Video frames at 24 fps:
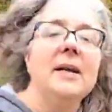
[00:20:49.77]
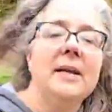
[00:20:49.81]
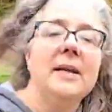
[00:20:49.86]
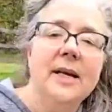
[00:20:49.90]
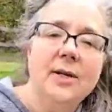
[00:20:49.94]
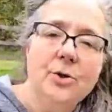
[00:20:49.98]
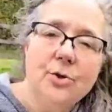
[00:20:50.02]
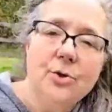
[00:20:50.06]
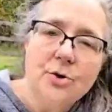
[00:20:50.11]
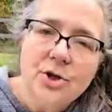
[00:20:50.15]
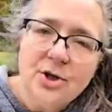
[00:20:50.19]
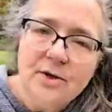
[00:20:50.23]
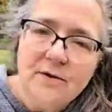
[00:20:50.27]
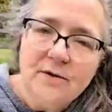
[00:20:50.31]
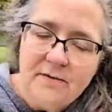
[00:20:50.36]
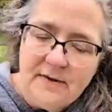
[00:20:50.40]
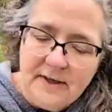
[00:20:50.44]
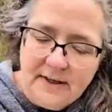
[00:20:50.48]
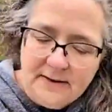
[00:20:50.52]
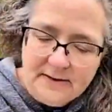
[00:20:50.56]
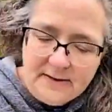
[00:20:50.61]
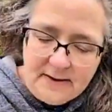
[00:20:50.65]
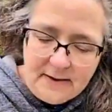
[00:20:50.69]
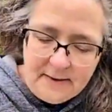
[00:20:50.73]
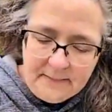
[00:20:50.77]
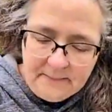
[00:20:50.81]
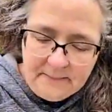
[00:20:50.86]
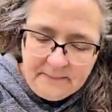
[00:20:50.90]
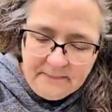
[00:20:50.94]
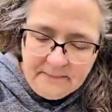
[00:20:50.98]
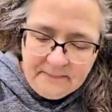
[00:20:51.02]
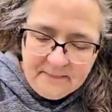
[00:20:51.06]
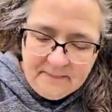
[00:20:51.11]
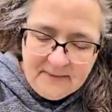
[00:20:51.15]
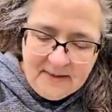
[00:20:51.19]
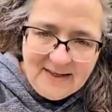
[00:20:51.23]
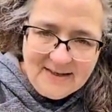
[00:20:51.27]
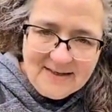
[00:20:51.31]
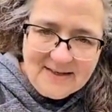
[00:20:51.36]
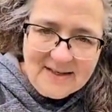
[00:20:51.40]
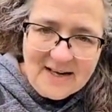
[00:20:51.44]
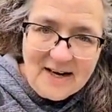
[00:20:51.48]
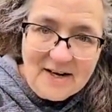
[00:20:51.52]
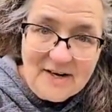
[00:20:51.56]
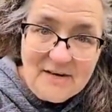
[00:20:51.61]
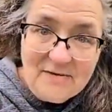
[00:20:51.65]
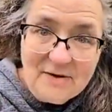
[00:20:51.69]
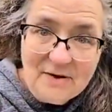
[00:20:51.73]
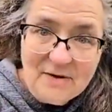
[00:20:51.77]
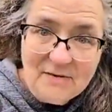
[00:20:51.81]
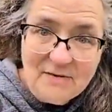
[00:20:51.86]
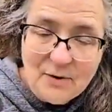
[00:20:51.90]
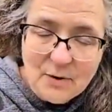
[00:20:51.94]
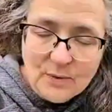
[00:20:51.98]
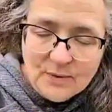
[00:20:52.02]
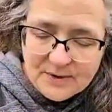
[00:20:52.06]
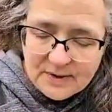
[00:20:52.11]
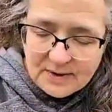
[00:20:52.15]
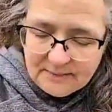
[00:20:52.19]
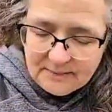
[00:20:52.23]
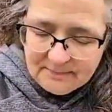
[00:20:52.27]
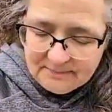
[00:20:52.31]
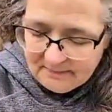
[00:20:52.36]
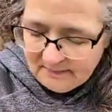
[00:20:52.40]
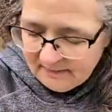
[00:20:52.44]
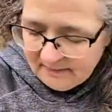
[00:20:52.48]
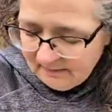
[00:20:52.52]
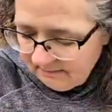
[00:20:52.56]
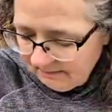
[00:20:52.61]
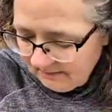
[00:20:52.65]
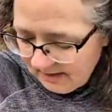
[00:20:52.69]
thing about nitrogen fixing. It's kind of confusing.